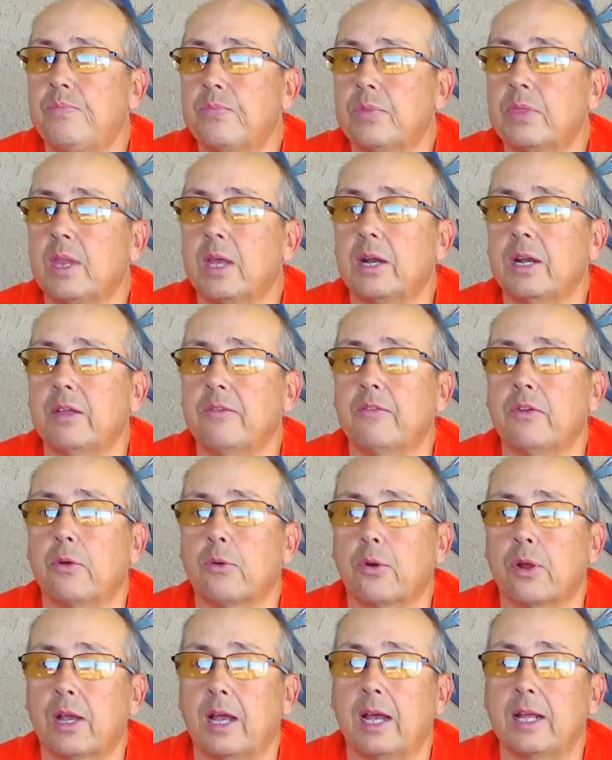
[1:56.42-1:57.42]
I don't even know
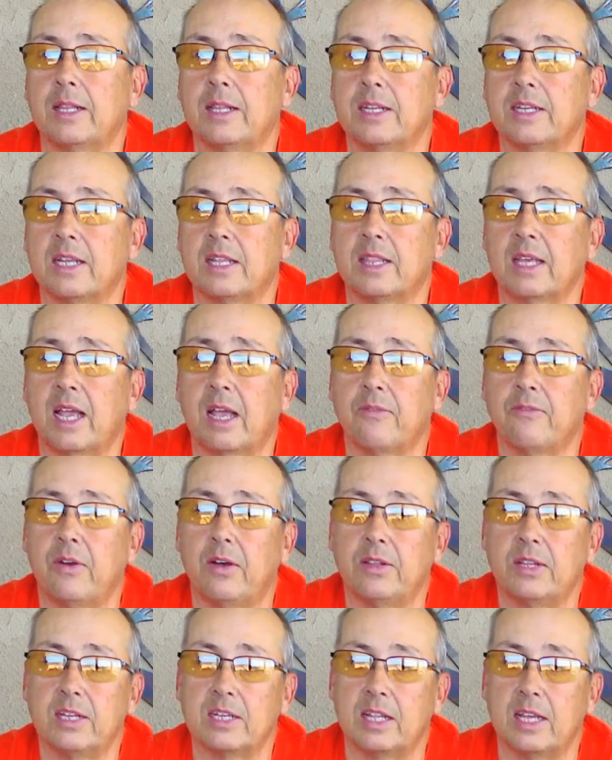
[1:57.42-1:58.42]
where I got these. I think I found
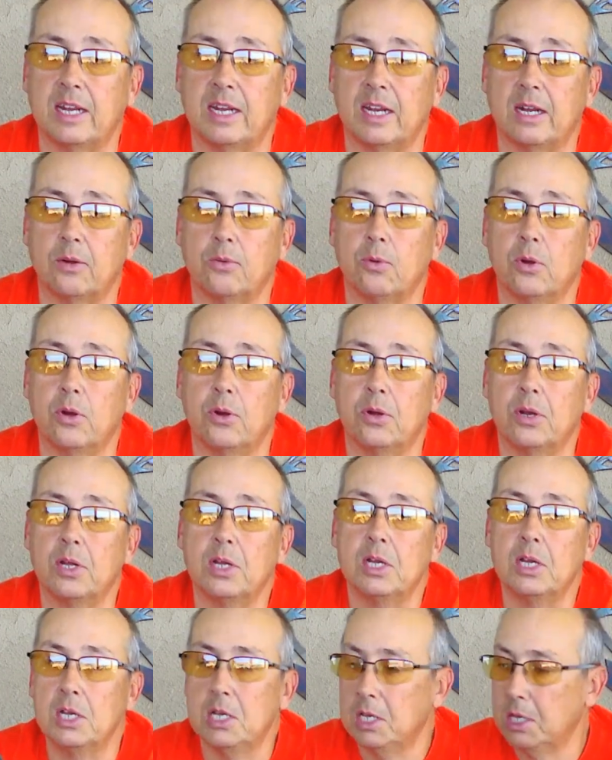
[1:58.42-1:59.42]
these laying on the road.
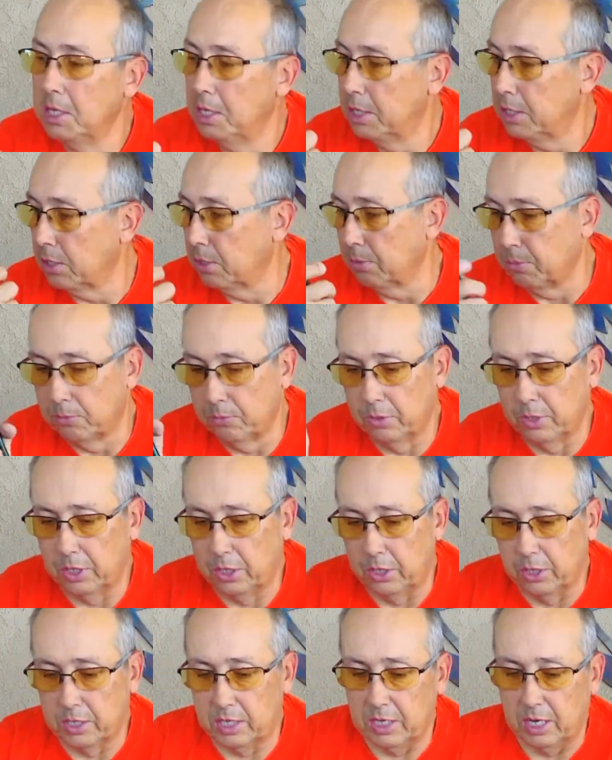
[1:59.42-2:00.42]
So really
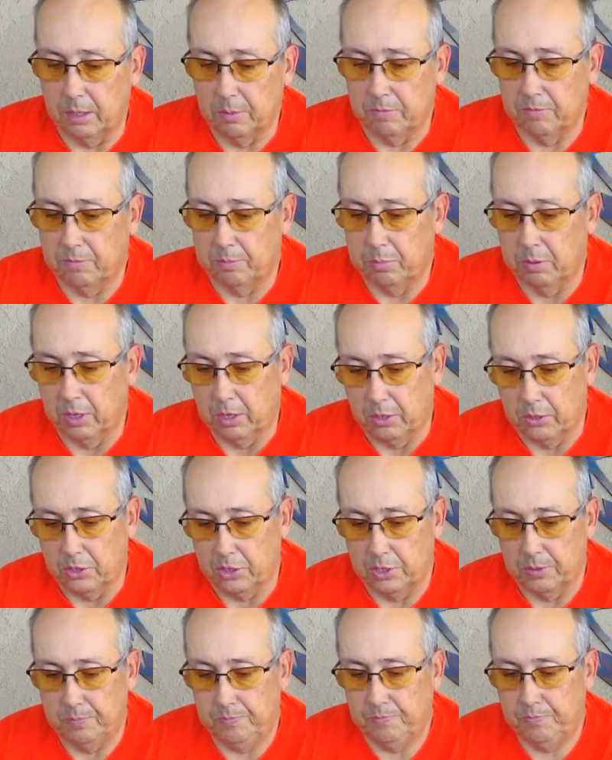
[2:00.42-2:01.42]
good set of pliers.